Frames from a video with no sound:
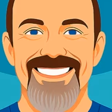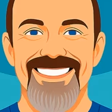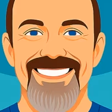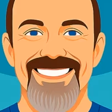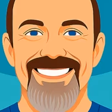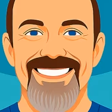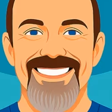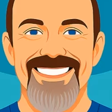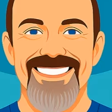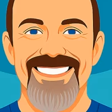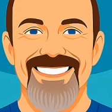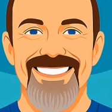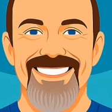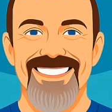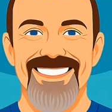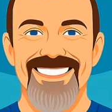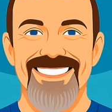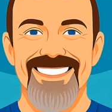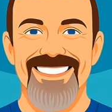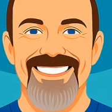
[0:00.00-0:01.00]
Why are we so
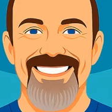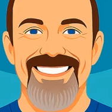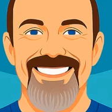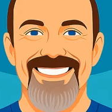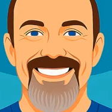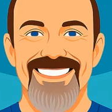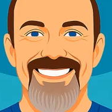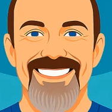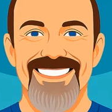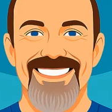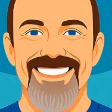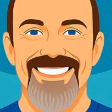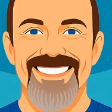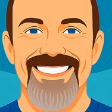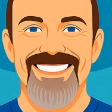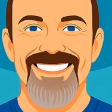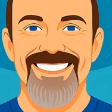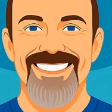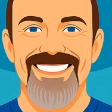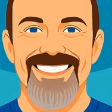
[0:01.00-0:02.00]
worried about old
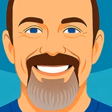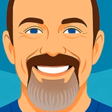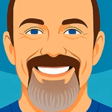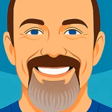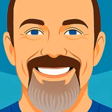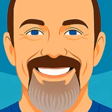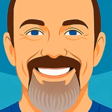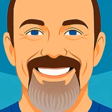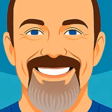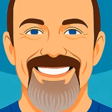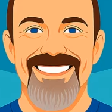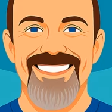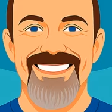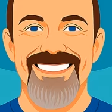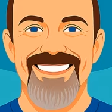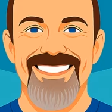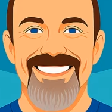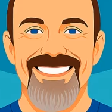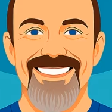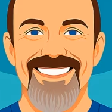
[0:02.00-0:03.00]
algorithm changes?
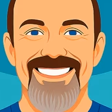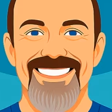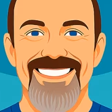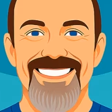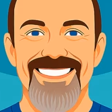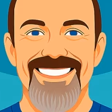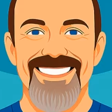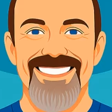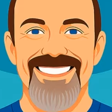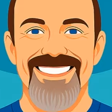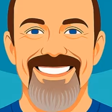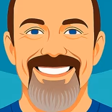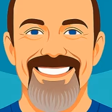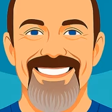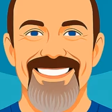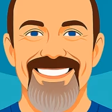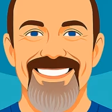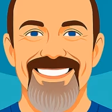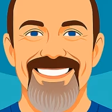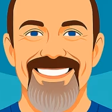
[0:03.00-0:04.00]
Things move so fast,
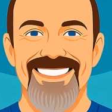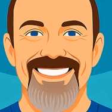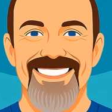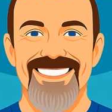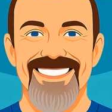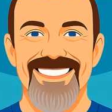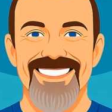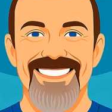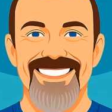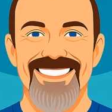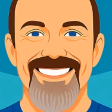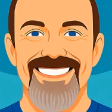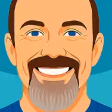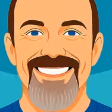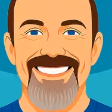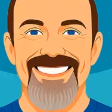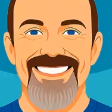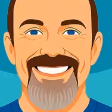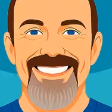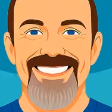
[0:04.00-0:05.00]
we should only be focusing
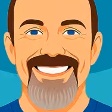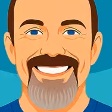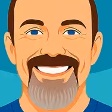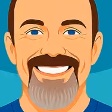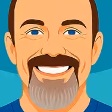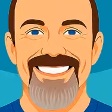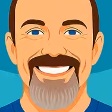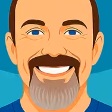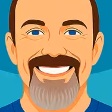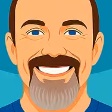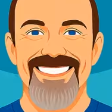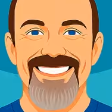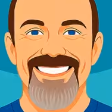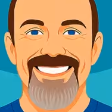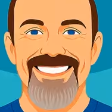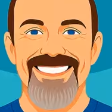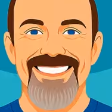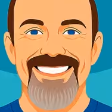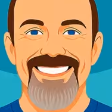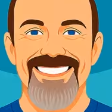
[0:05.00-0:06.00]
on the present and
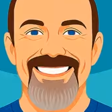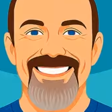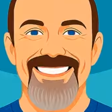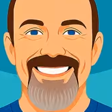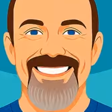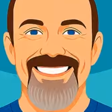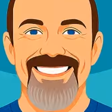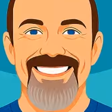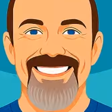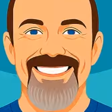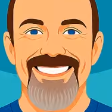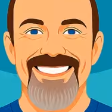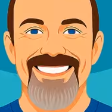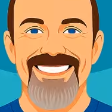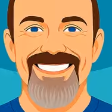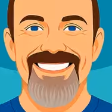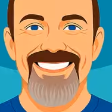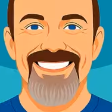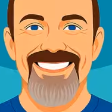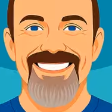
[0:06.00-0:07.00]
future.
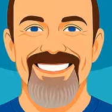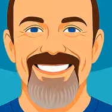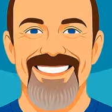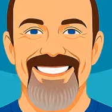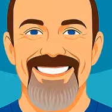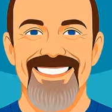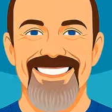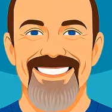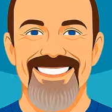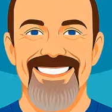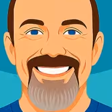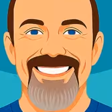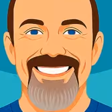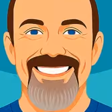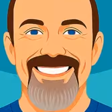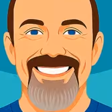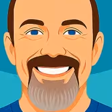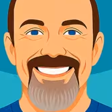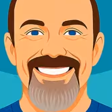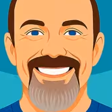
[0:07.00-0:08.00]
So I stopped and
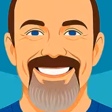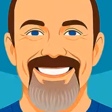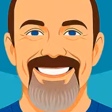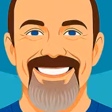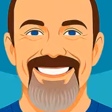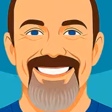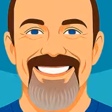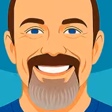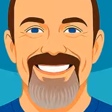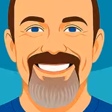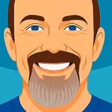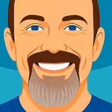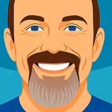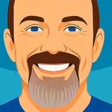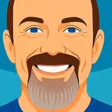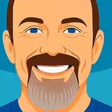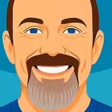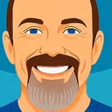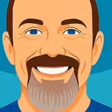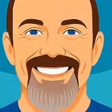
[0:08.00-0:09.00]
said,
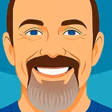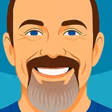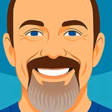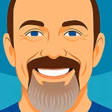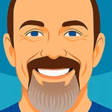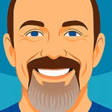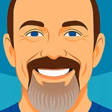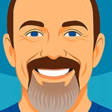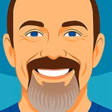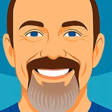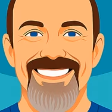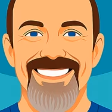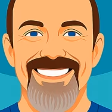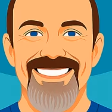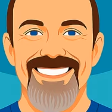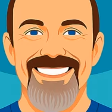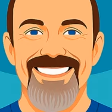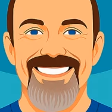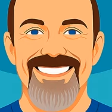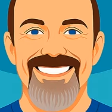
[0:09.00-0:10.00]
because if we don't pay
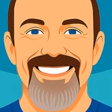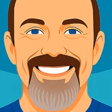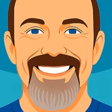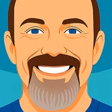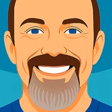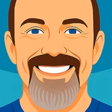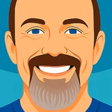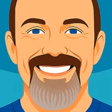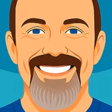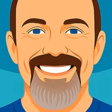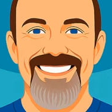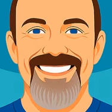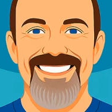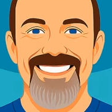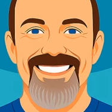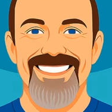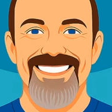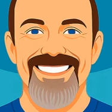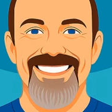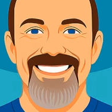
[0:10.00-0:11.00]
attention to the past,
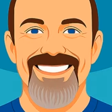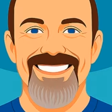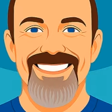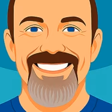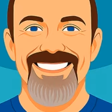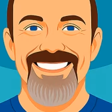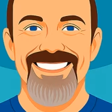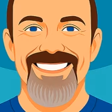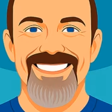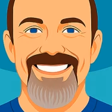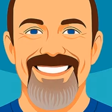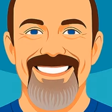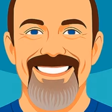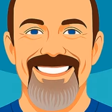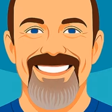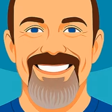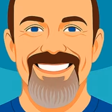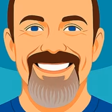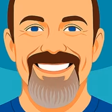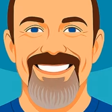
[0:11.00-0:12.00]
we can't prepare
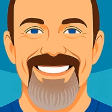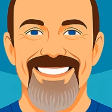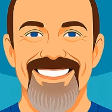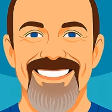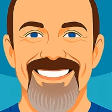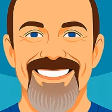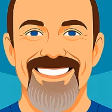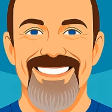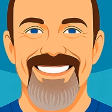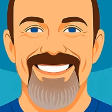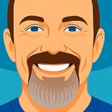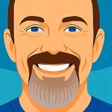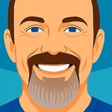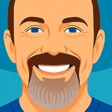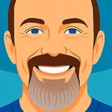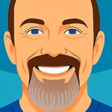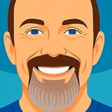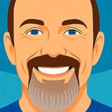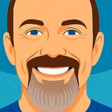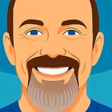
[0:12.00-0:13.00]
for similar events in the
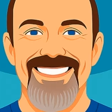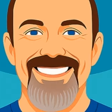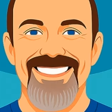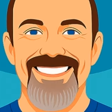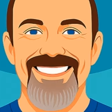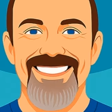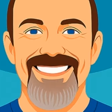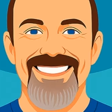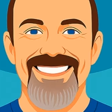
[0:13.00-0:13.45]
future.